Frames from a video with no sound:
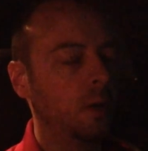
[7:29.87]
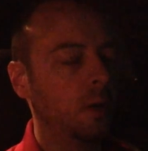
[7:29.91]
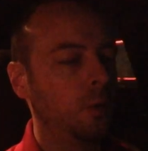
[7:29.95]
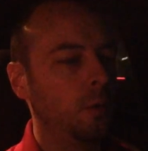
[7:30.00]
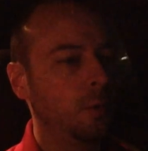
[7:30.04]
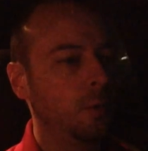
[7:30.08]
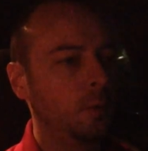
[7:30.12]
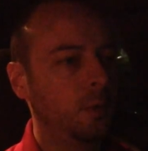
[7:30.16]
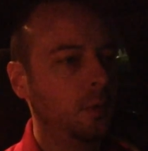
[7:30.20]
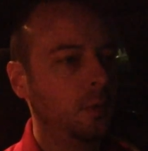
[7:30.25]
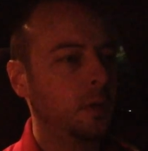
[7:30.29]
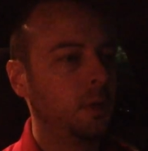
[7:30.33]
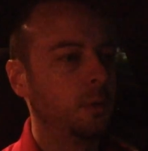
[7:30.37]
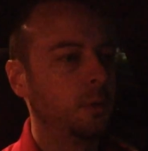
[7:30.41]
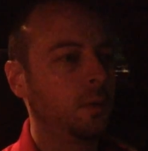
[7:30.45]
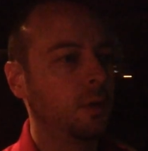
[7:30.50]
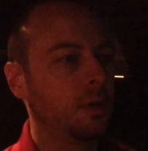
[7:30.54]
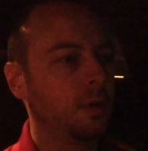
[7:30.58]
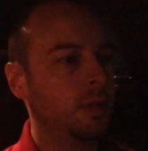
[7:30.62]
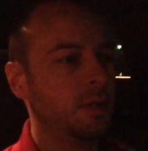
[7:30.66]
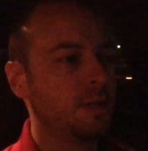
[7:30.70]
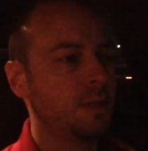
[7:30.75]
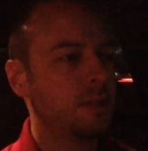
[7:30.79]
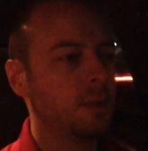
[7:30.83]
Only
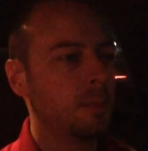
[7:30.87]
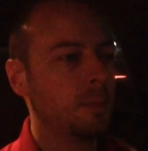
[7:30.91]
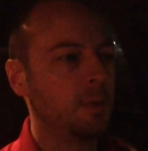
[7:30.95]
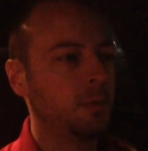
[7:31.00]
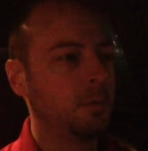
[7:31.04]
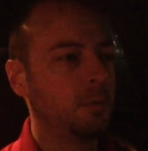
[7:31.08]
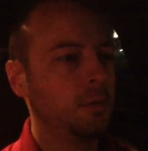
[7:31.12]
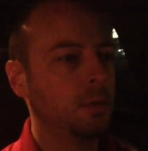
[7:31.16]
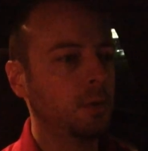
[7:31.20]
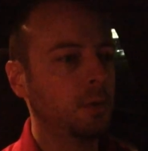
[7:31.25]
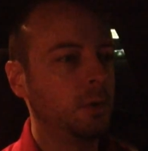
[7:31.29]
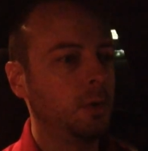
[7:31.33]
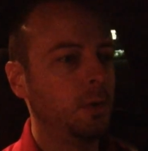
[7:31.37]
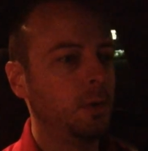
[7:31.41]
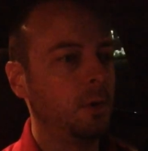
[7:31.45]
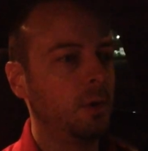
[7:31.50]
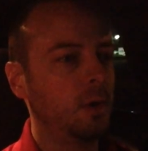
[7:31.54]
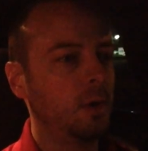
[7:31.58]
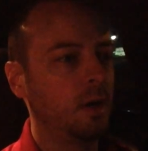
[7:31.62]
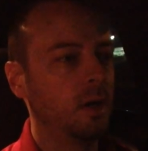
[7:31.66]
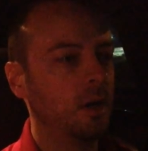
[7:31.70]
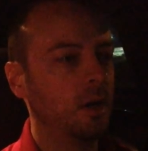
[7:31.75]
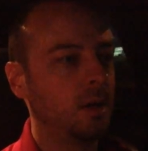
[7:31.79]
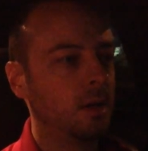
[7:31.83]
really some of
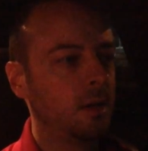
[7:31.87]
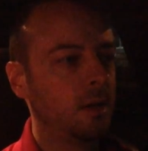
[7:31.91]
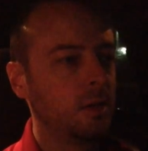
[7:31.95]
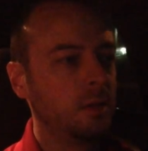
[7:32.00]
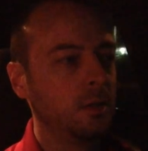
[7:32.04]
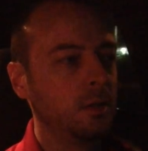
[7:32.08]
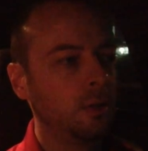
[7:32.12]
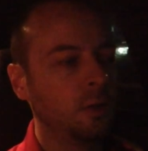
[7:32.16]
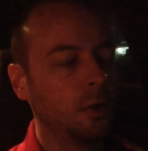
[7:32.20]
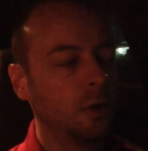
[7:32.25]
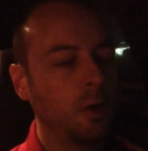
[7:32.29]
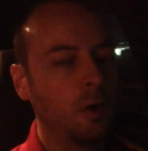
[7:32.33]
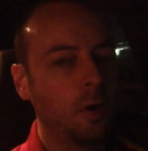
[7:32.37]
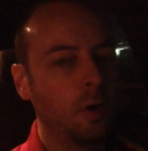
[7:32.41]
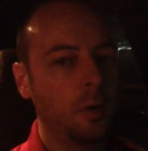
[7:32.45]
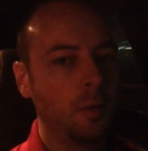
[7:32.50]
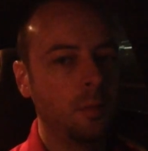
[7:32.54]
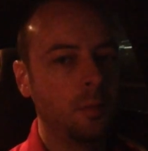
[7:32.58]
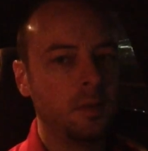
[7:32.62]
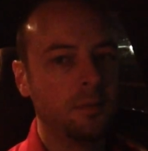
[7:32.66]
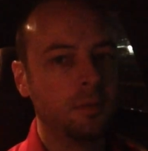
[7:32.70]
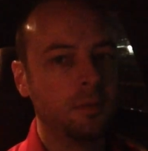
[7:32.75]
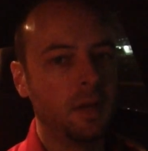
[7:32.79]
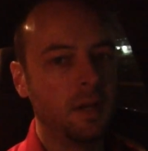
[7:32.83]
your
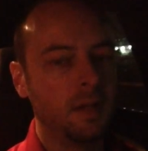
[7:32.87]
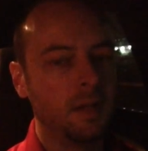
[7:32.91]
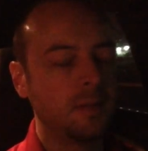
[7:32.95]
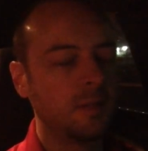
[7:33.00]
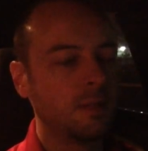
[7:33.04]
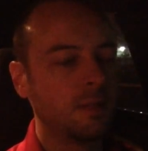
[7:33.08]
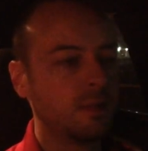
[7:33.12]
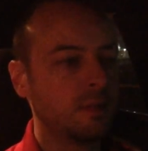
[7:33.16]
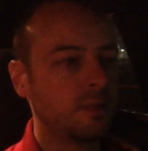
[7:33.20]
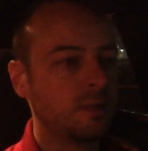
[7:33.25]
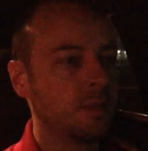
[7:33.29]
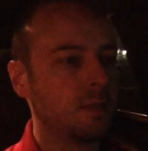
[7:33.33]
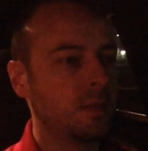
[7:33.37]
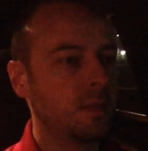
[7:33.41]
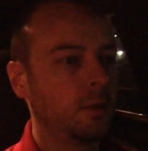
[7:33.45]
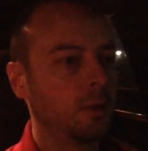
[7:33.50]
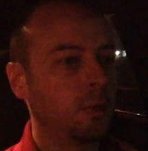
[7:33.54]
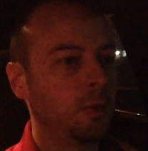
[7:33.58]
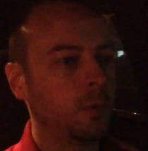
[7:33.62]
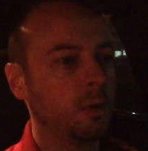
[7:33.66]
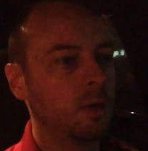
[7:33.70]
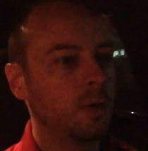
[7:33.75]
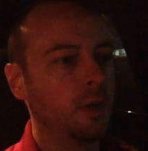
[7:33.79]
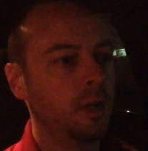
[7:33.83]
ARM devices that
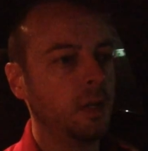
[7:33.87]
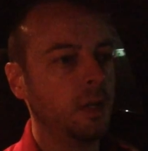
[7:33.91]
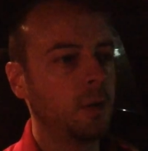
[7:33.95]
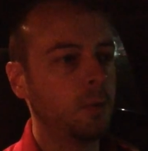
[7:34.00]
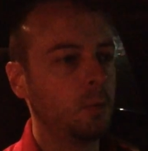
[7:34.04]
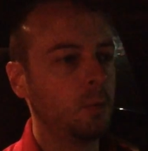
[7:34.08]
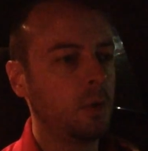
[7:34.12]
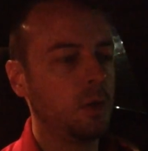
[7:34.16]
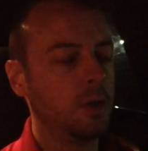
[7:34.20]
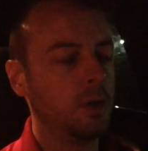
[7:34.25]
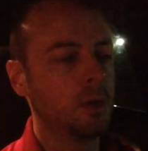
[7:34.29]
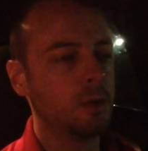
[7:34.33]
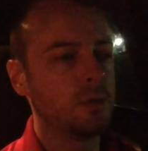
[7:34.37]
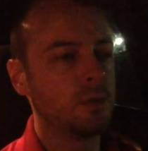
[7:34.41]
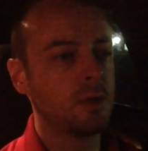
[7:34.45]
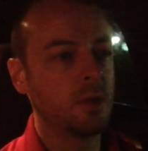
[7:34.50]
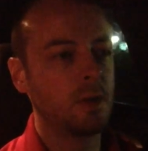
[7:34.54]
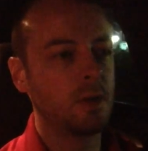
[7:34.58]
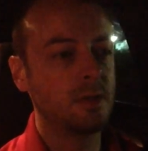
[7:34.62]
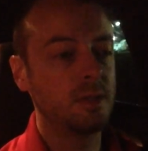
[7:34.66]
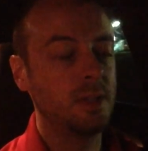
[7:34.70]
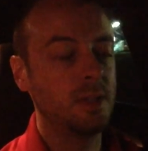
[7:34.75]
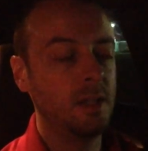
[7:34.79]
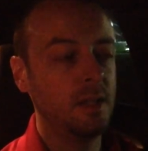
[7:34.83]
are running Windows
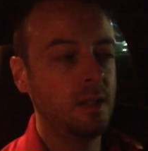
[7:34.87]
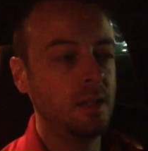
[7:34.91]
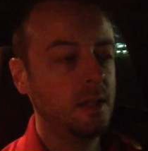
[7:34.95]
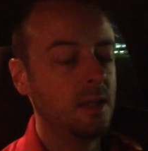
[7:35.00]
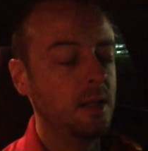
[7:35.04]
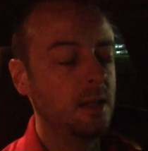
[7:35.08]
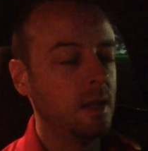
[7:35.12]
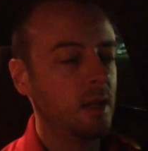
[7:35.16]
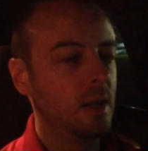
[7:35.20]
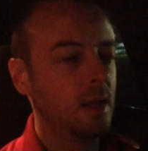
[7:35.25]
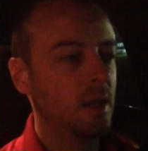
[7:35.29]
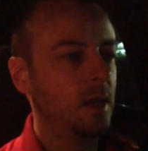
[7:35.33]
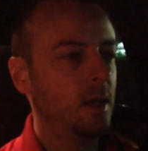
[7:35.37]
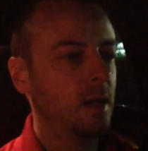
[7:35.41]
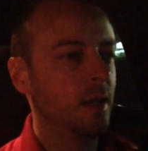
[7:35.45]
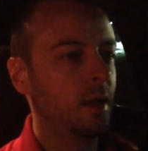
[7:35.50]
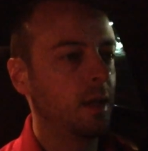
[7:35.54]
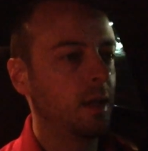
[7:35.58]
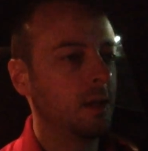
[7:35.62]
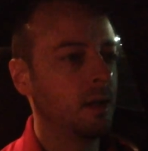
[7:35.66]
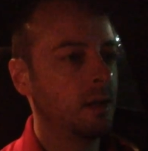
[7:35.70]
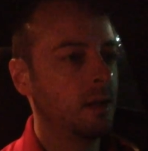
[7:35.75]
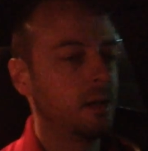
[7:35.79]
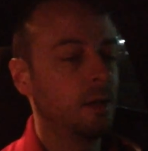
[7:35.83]
RT
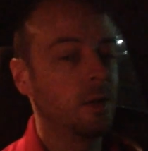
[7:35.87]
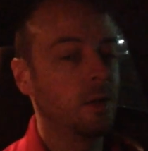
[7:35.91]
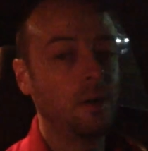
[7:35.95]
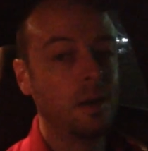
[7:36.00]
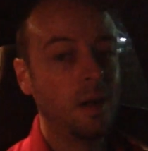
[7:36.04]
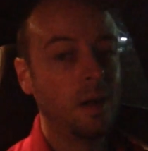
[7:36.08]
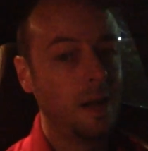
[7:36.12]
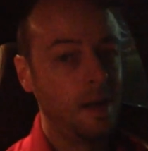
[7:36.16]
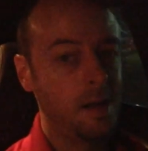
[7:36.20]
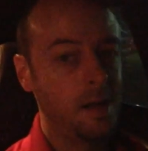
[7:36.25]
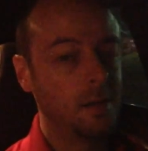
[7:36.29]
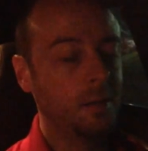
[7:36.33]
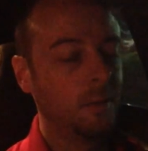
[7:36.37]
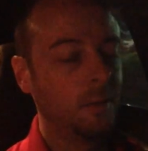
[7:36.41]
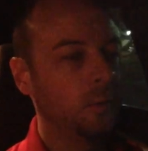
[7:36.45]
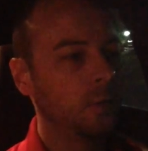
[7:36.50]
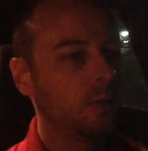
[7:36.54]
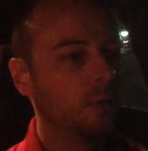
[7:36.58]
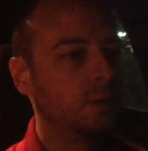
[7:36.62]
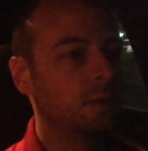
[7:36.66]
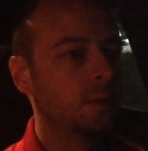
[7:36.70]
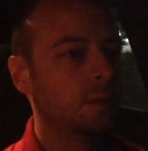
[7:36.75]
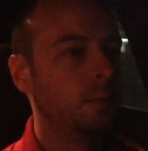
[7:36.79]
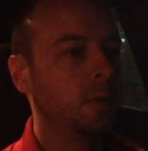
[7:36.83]
are not
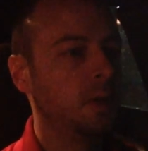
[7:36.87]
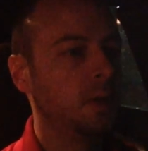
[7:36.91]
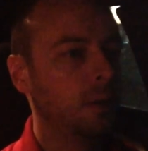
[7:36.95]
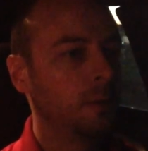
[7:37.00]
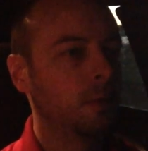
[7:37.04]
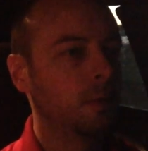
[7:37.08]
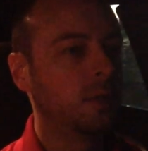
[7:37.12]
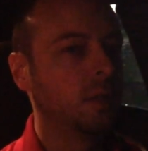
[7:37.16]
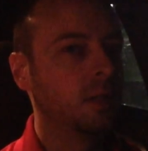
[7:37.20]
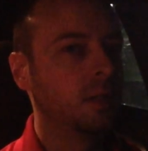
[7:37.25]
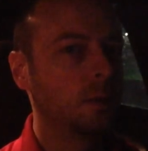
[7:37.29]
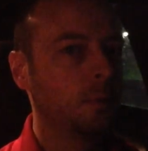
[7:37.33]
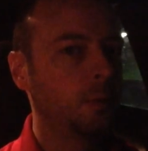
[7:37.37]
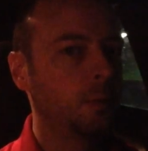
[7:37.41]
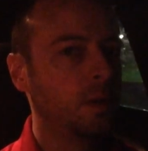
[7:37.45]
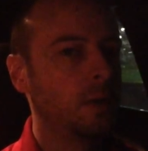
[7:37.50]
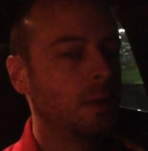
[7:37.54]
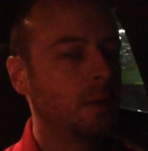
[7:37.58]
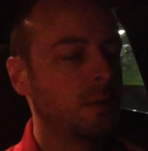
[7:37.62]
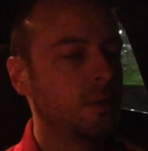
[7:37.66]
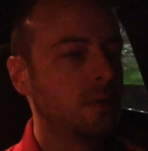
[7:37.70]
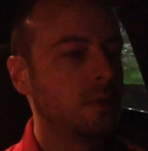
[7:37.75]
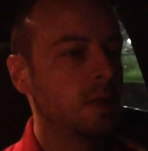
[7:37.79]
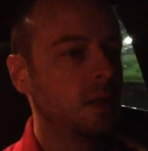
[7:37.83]
going to be able to get the
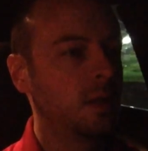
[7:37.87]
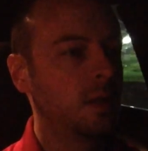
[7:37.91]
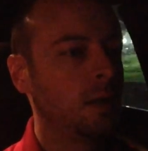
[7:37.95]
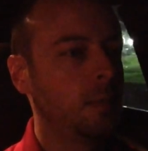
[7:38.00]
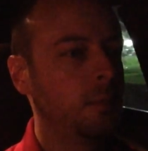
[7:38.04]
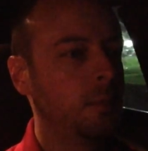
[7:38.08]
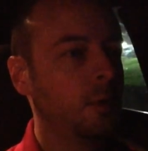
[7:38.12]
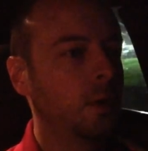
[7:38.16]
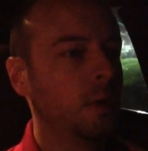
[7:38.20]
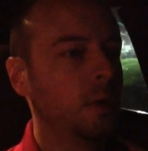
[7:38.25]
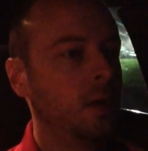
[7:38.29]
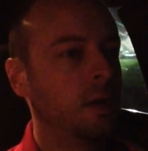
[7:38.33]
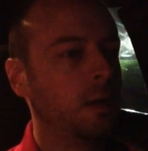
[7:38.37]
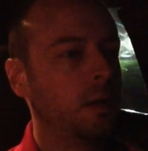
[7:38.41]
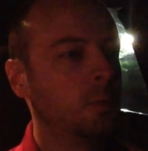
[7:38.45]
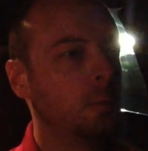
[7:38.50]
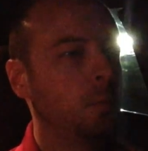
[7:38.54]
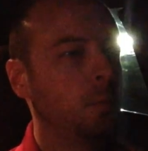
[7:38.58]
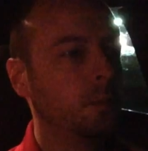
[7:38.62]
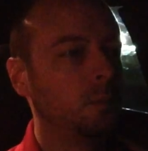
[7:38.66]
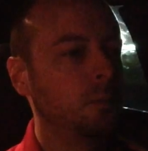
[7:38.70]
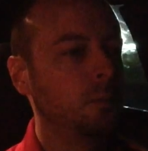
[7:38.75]
Windows 10 upgrade.